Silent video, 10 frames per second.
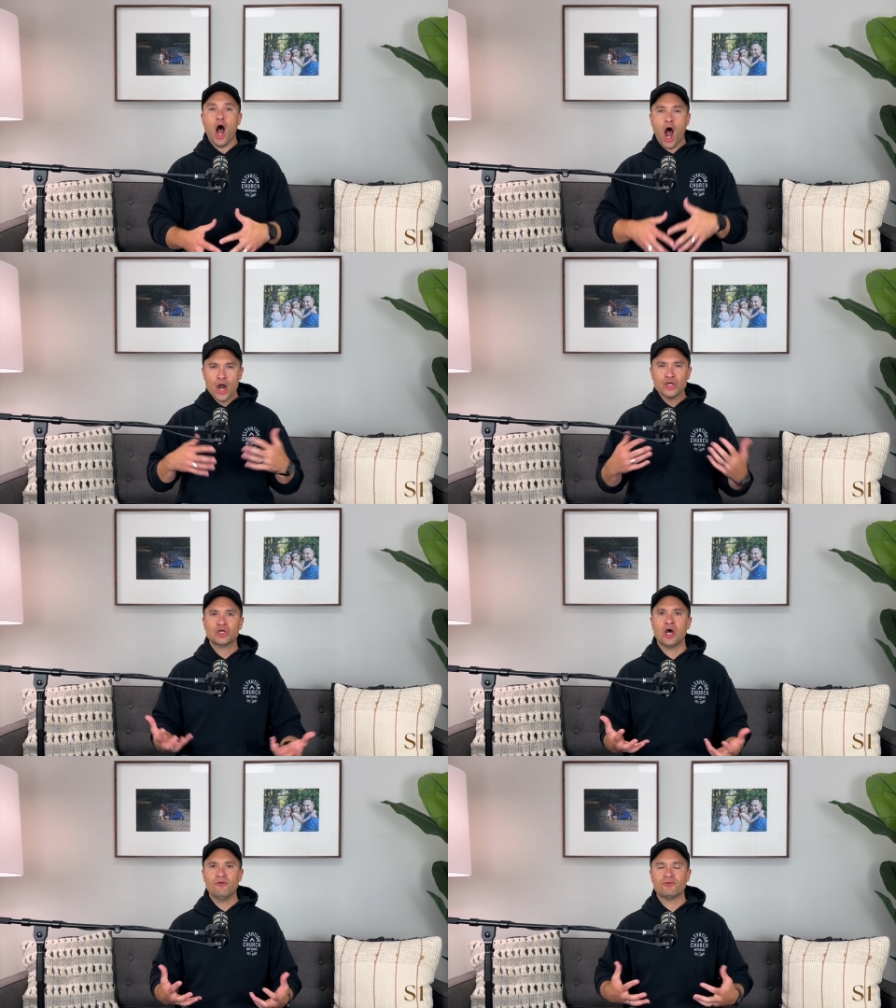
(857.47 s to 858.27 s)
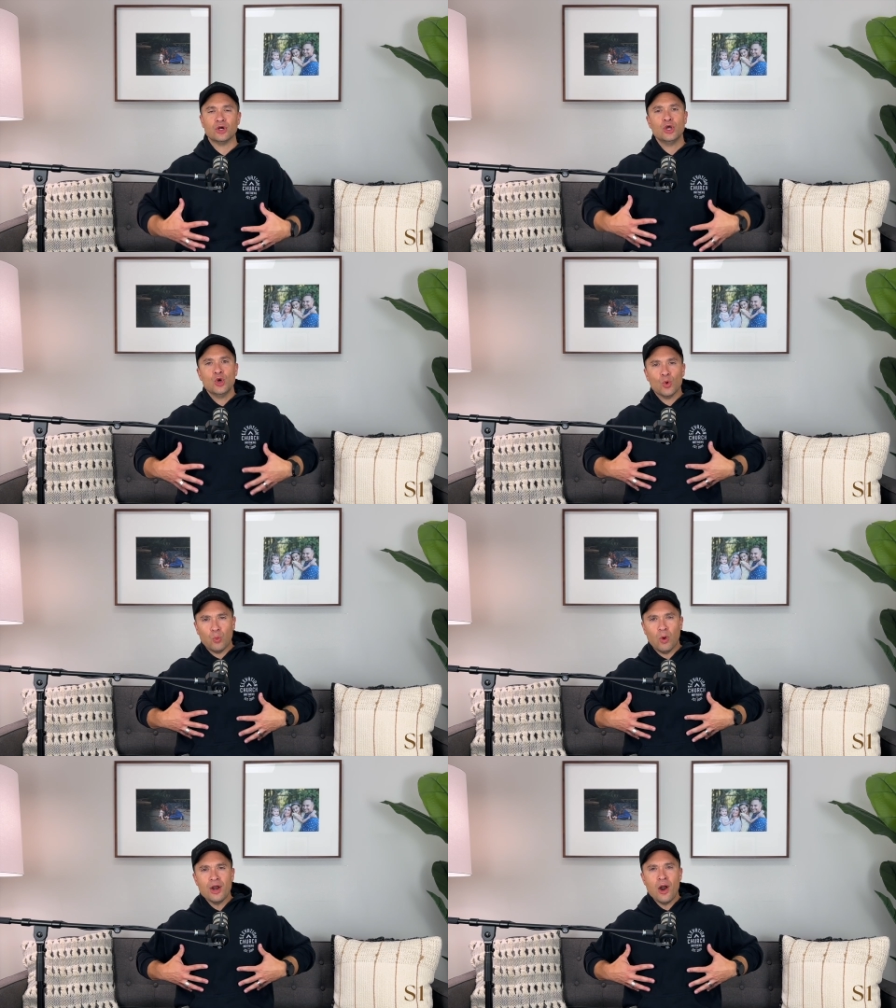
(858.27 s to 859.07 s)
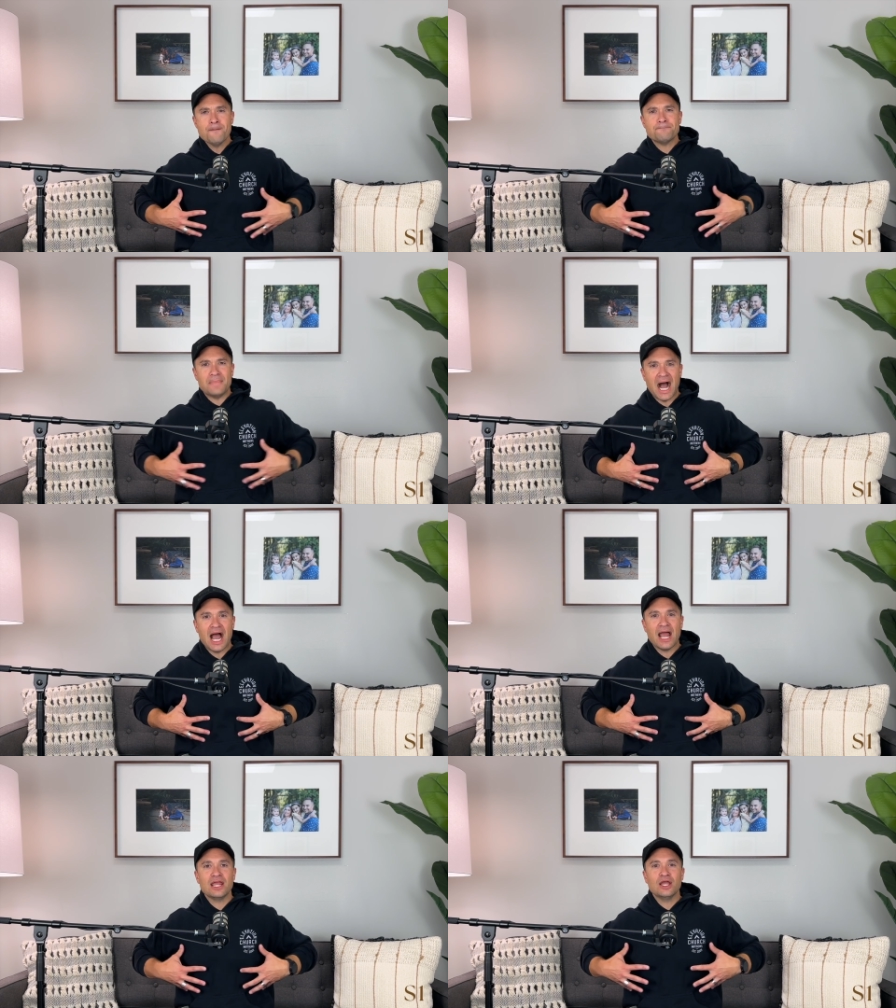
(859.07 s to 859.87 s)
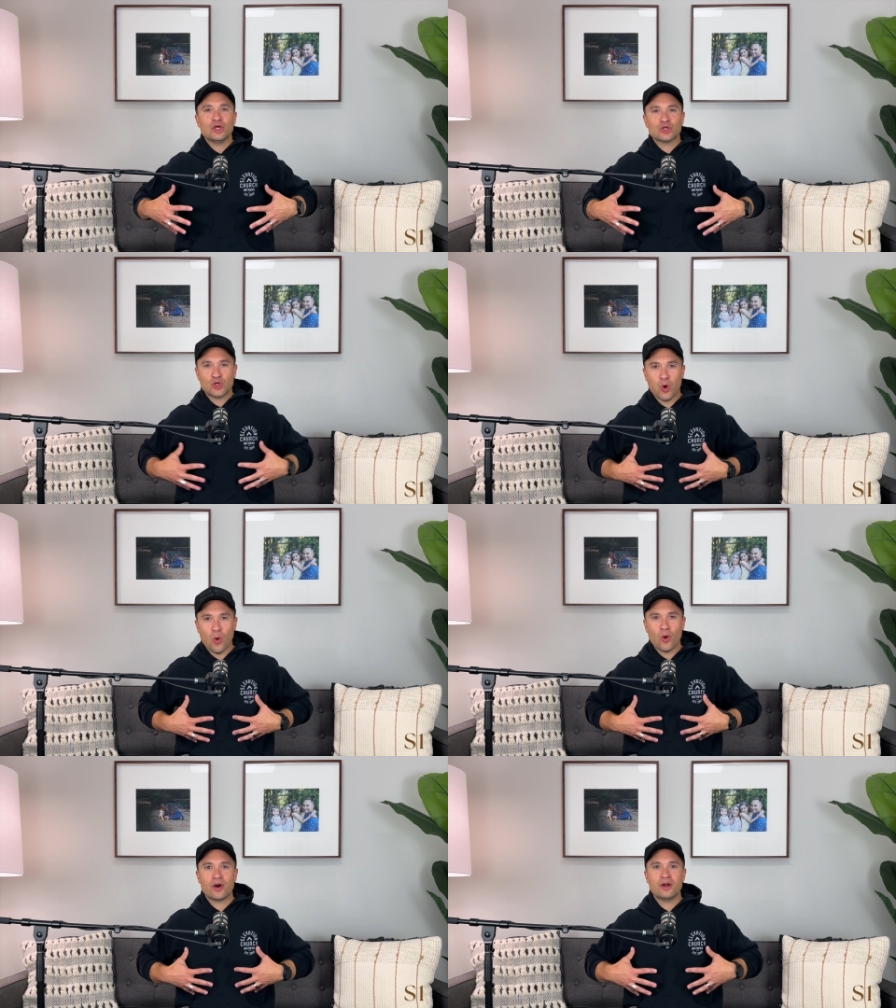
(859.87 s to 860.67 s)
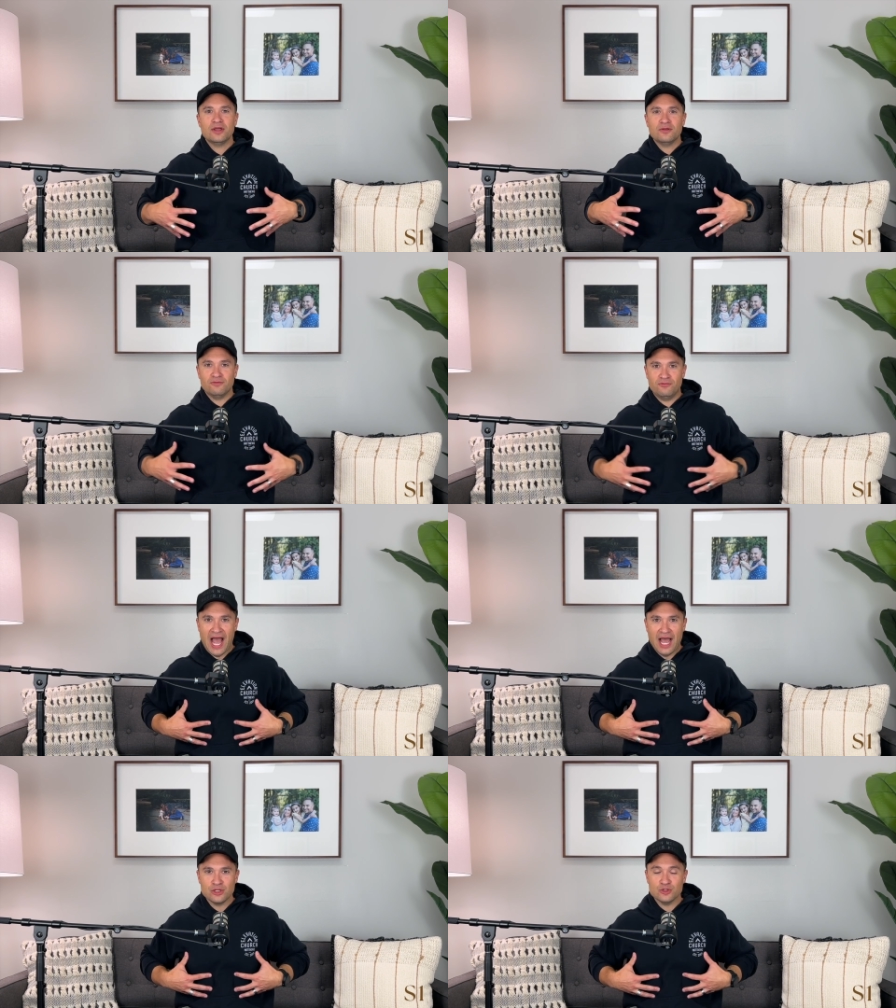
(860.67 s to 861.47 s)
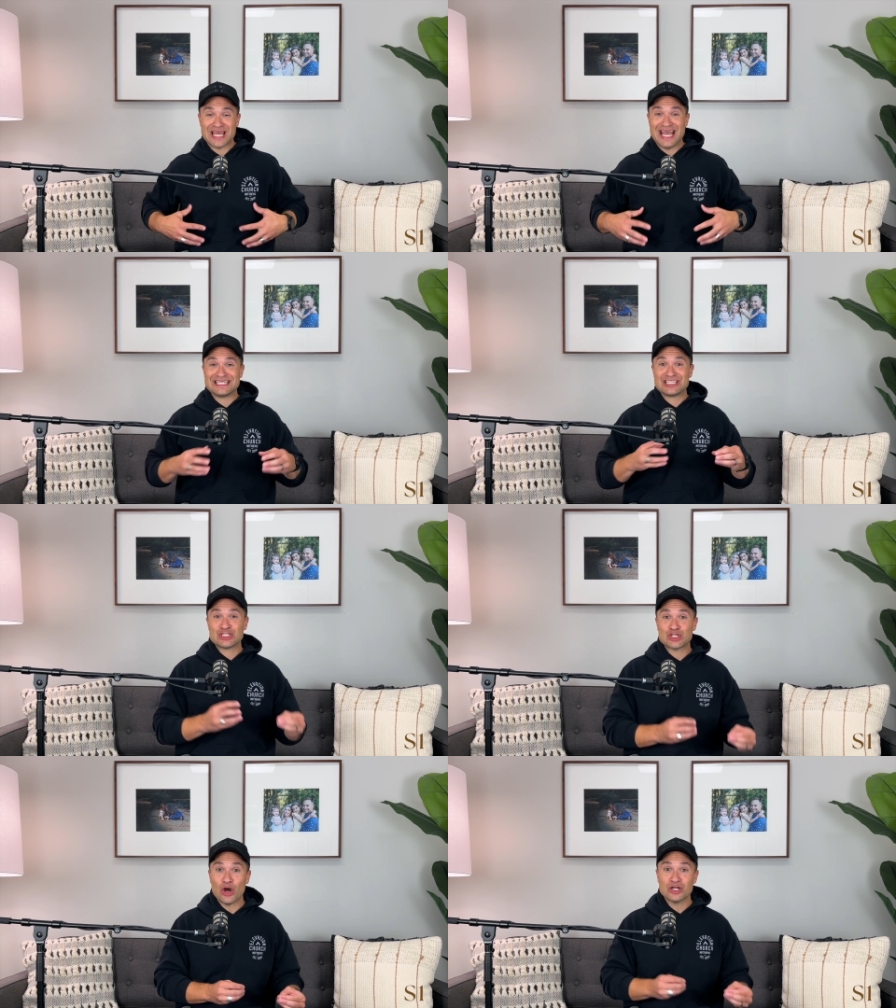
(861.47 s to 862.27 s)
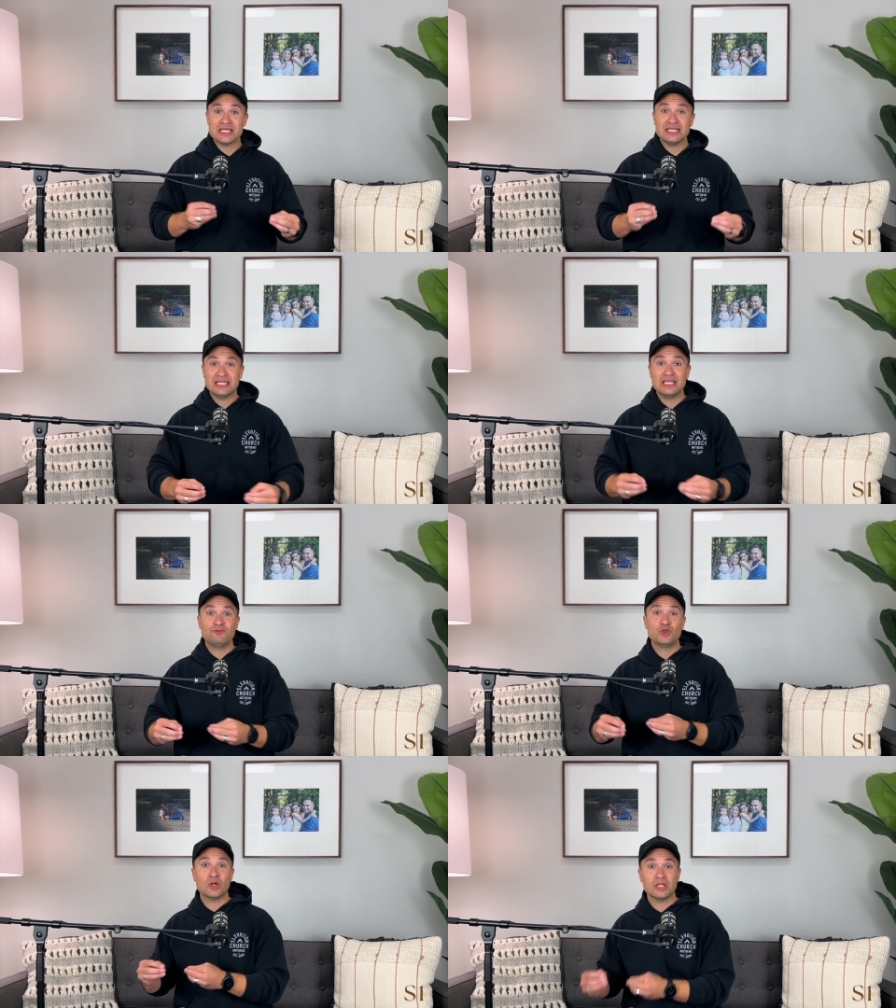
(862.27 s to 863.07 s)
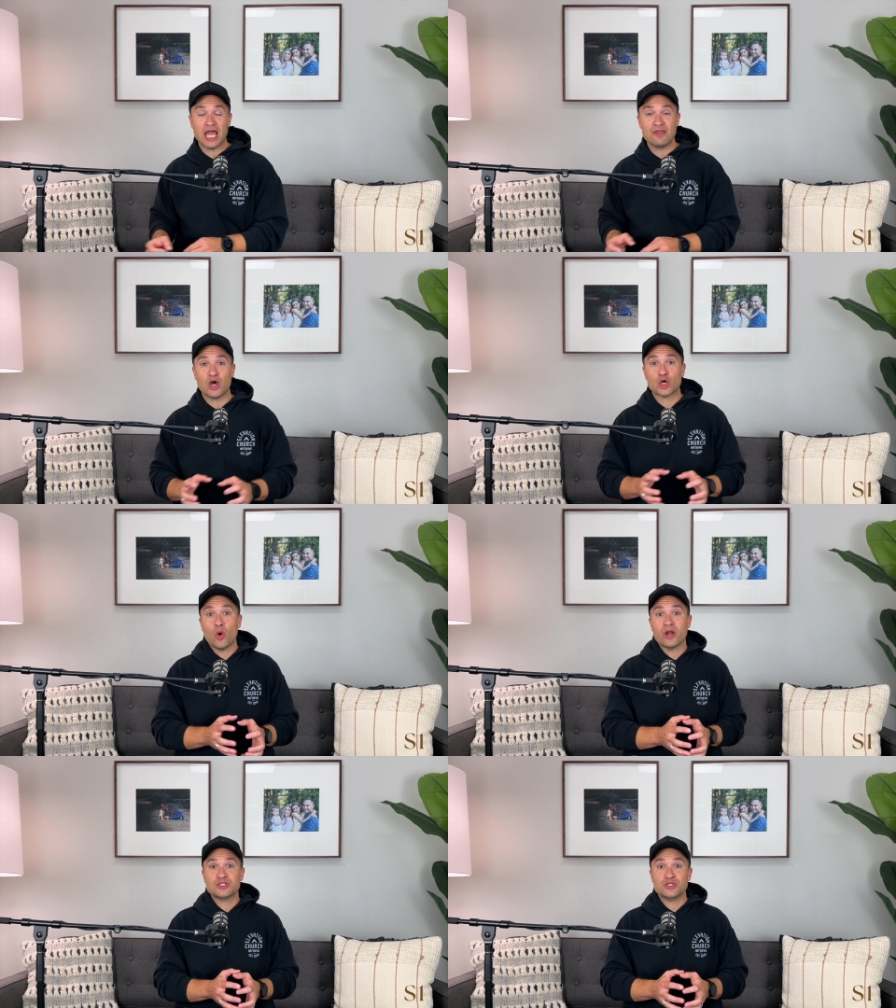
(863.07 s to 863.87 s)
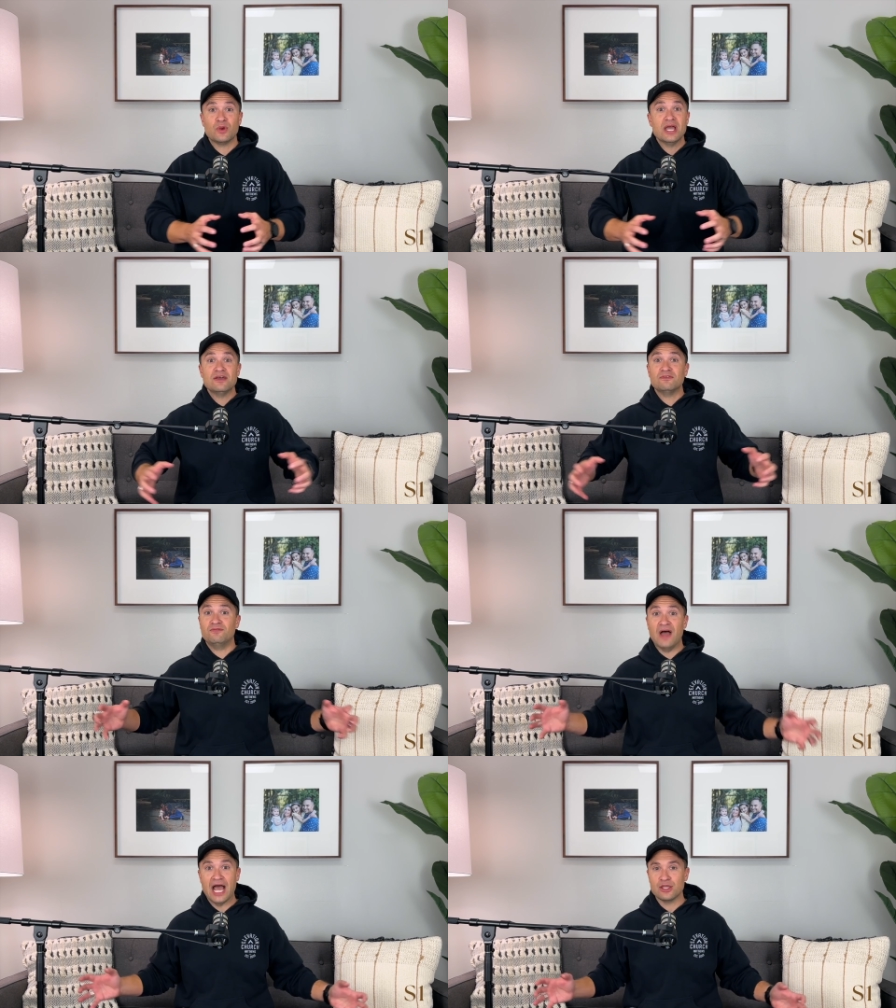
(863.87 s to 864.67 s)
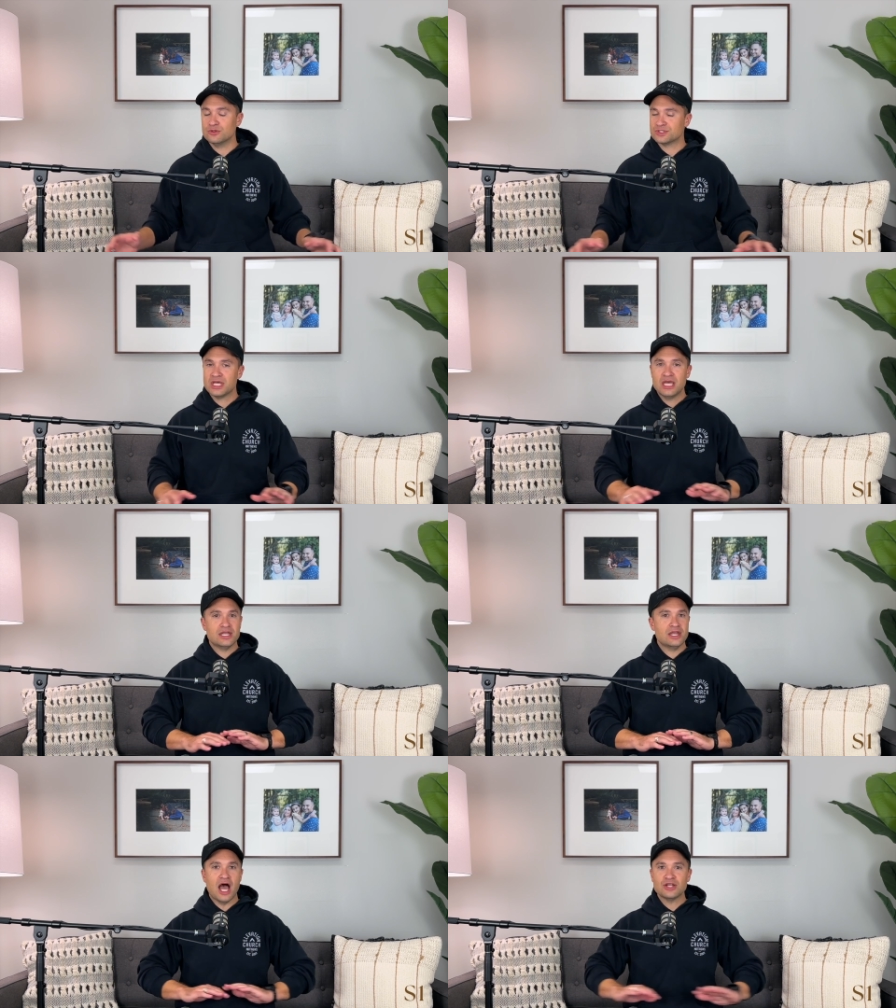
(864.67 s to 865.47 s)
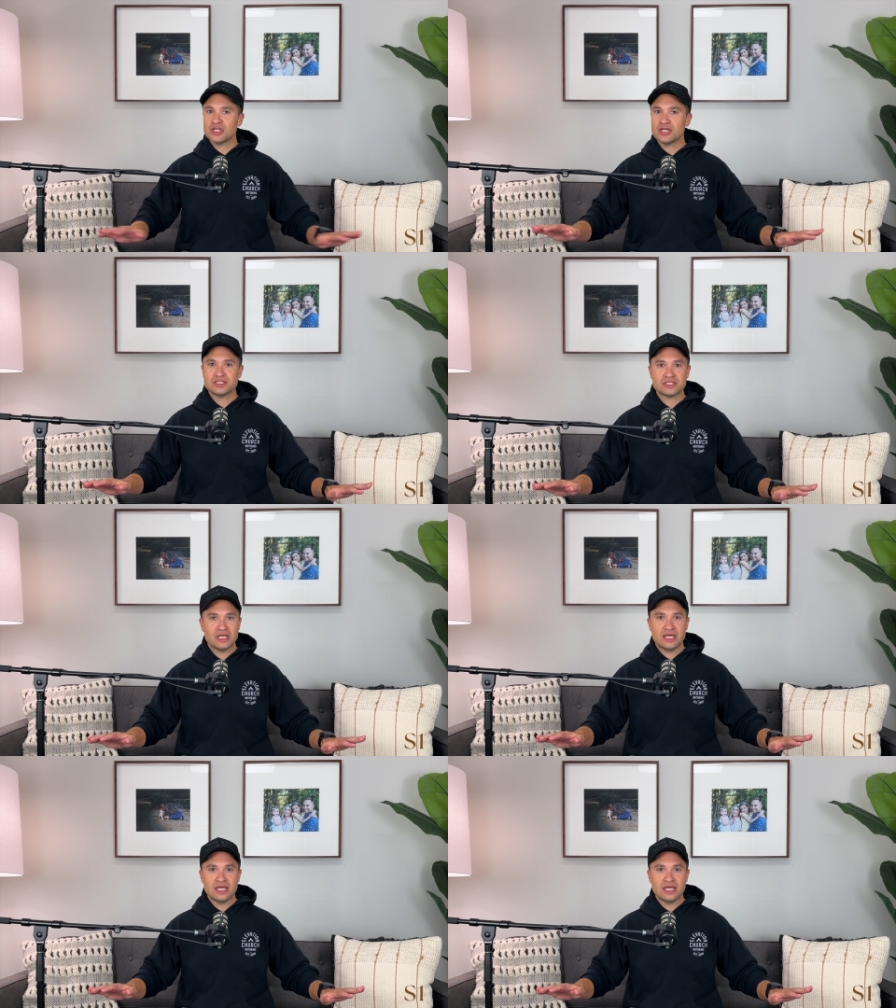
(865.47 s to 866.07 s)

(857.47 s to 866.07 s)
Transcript: uncover what are my core values and start to live your life according to values, not just